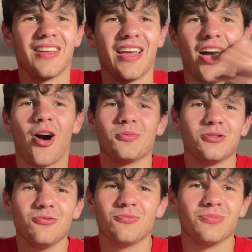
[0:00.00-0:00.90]
it helps
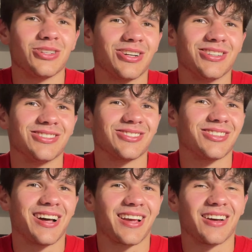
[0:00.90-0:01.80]
you, because,
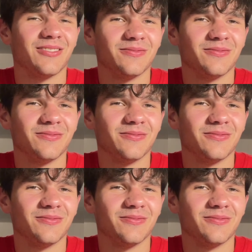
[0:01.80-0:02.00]
like,